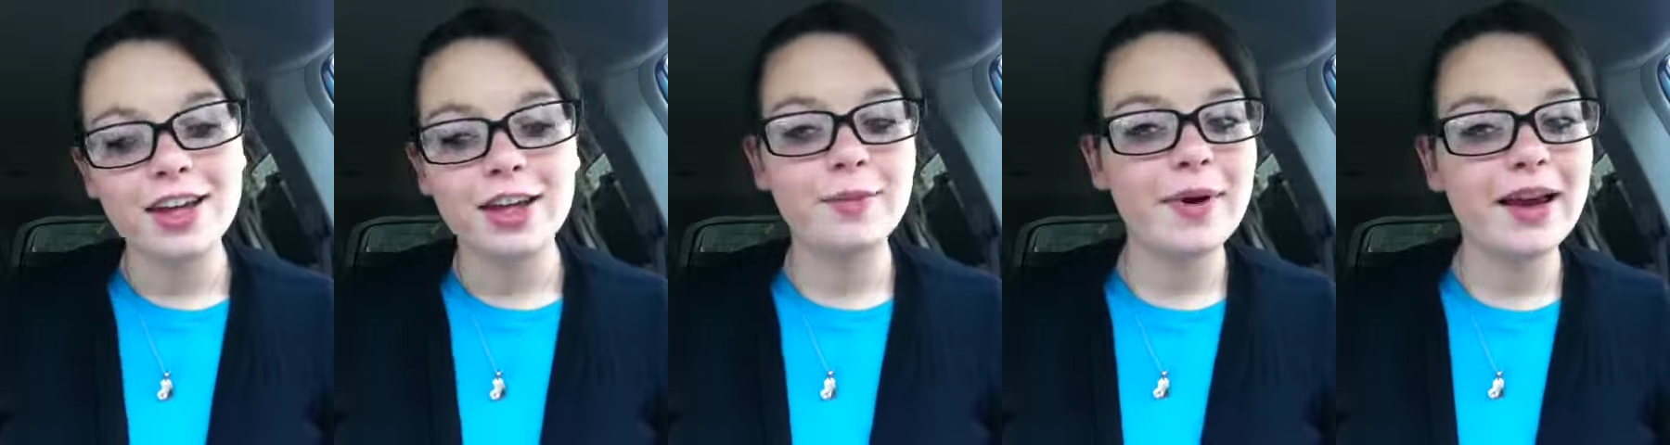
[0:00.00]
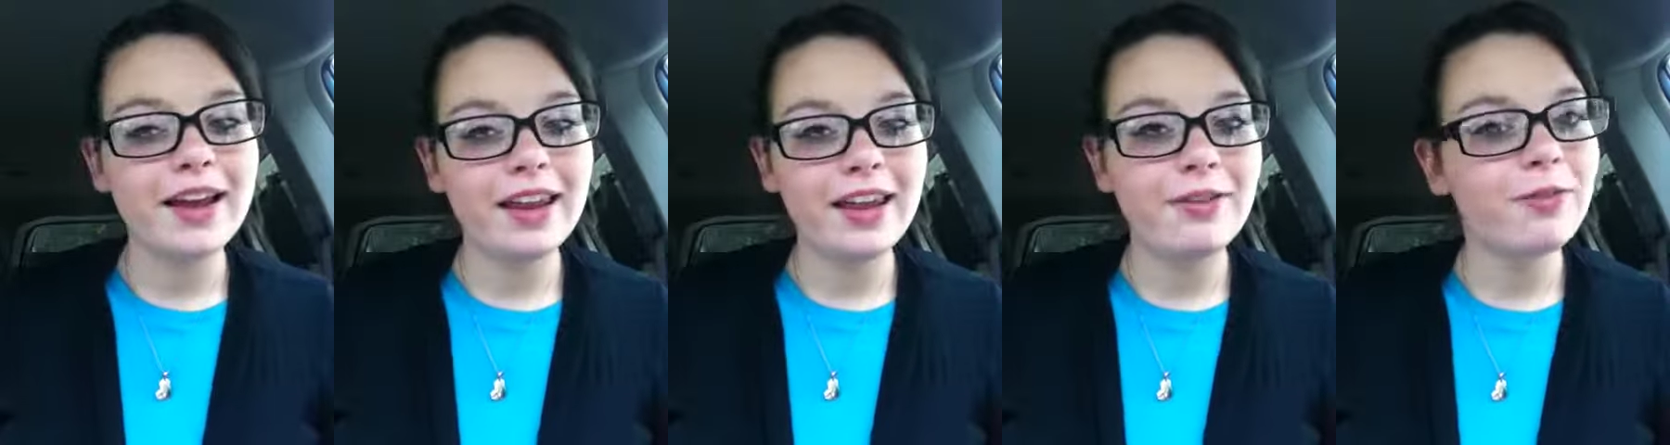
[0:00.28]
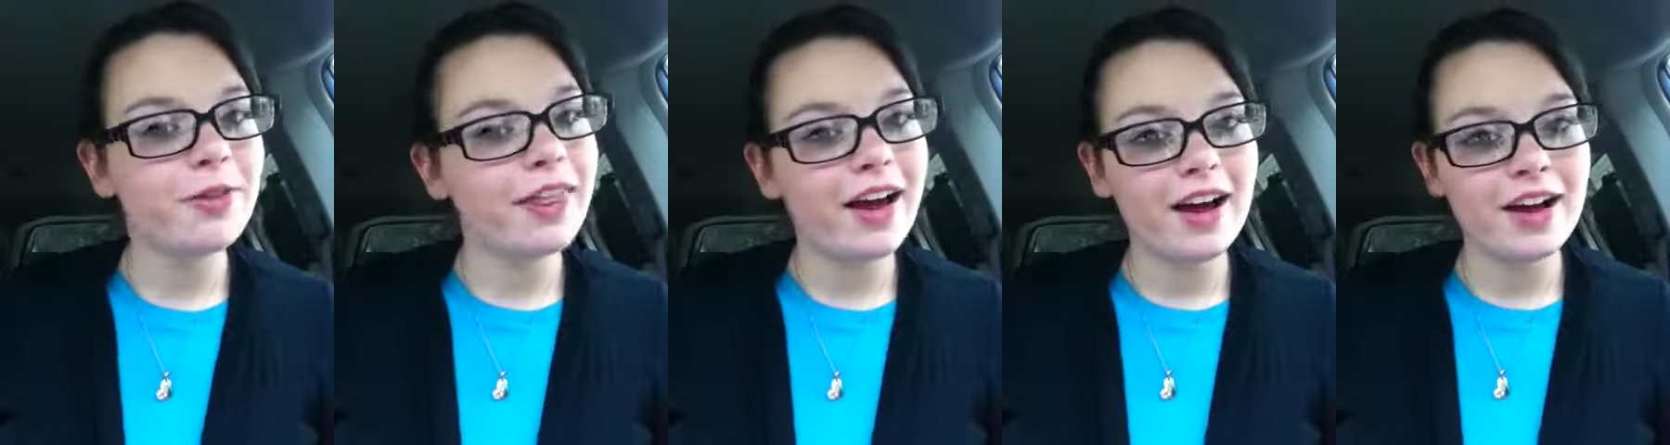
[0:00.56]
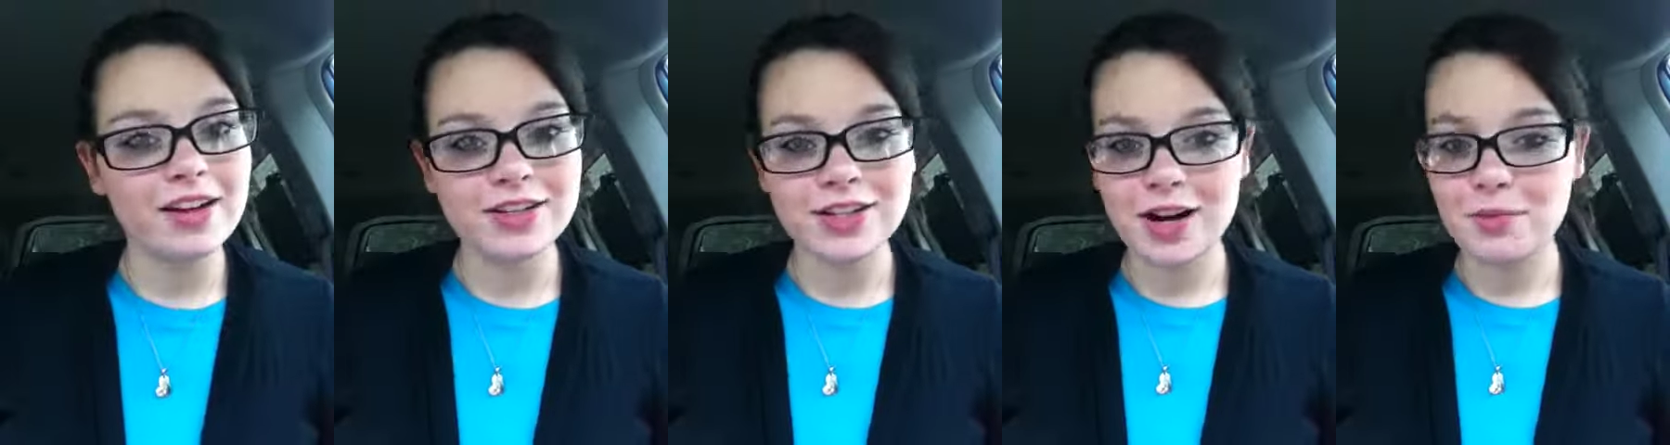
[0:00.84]
You may leave
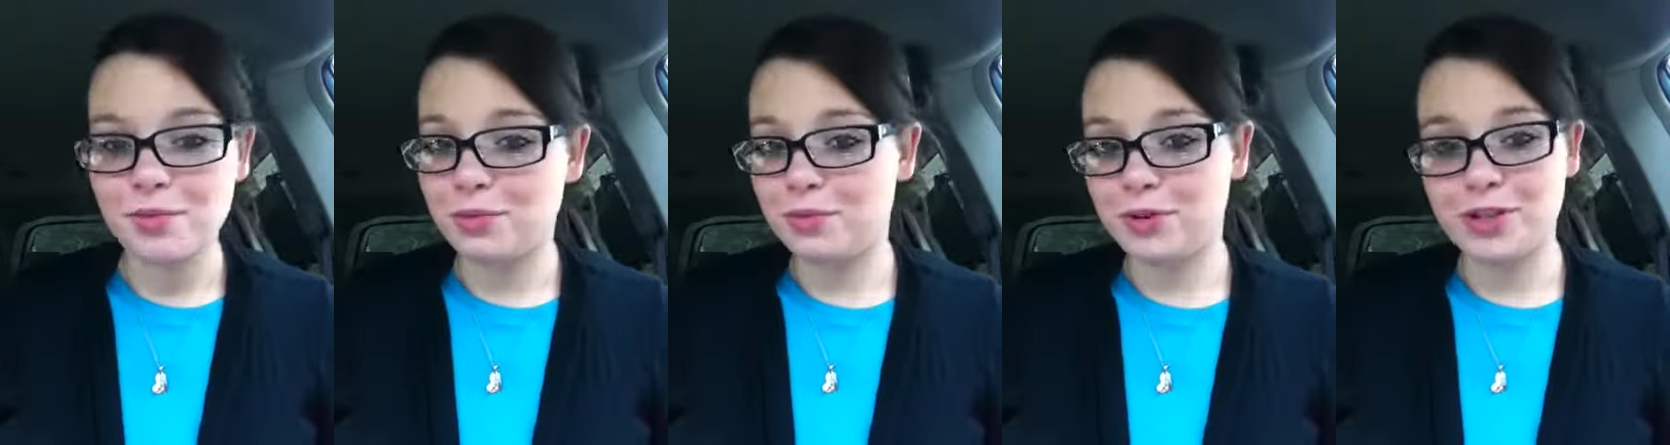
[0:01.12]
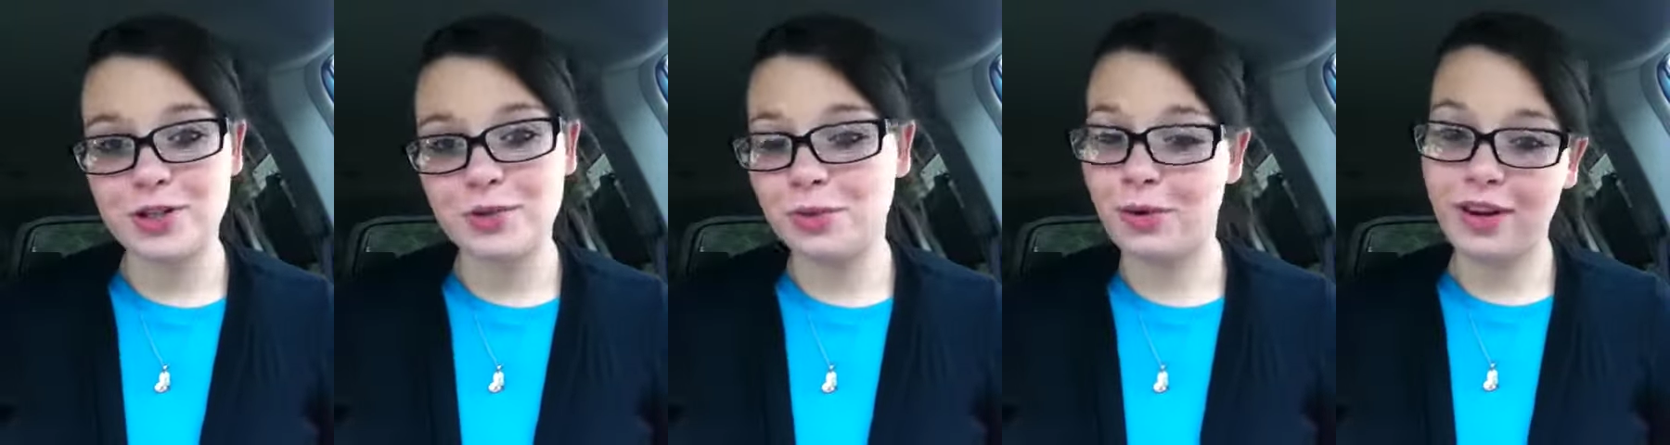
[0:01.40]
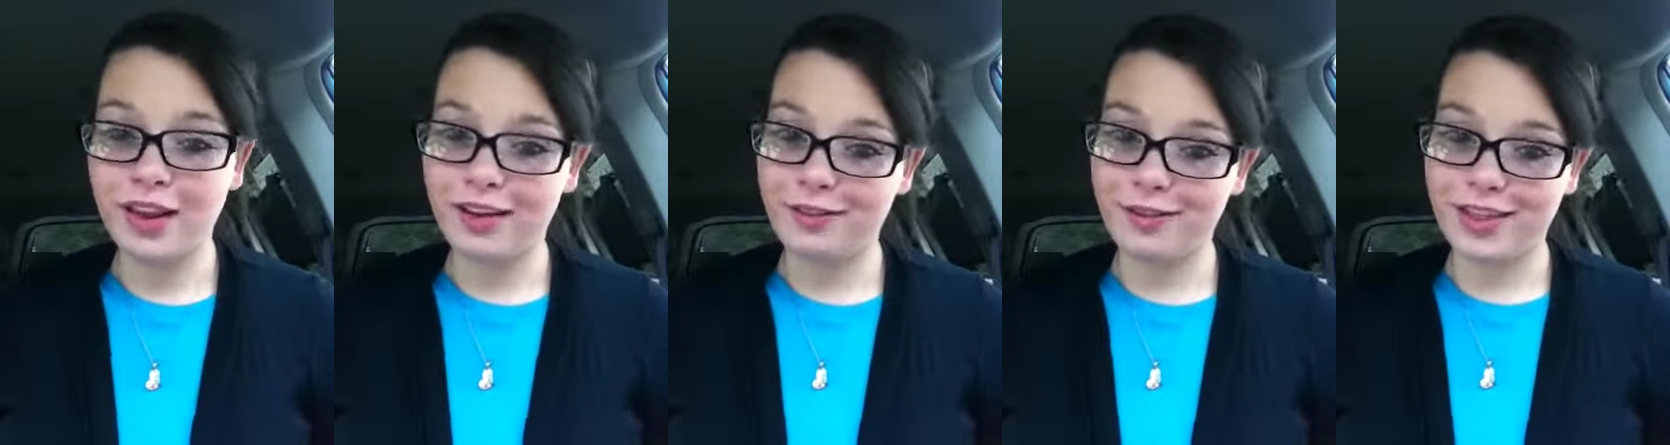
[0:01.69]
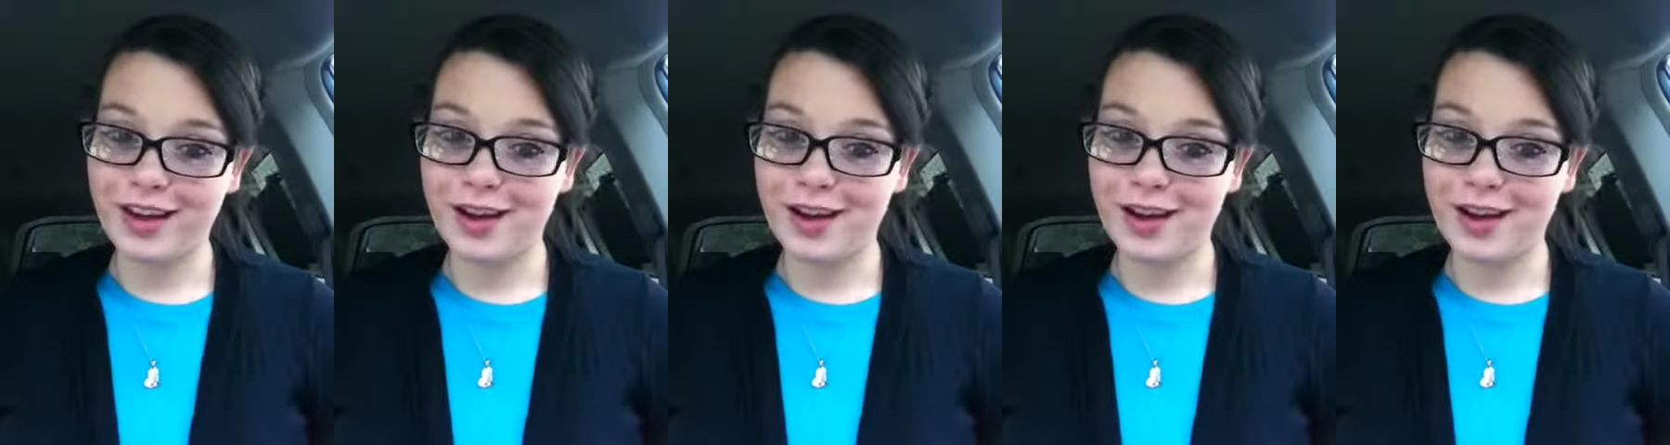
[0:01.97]
without a sermon, but you won't leave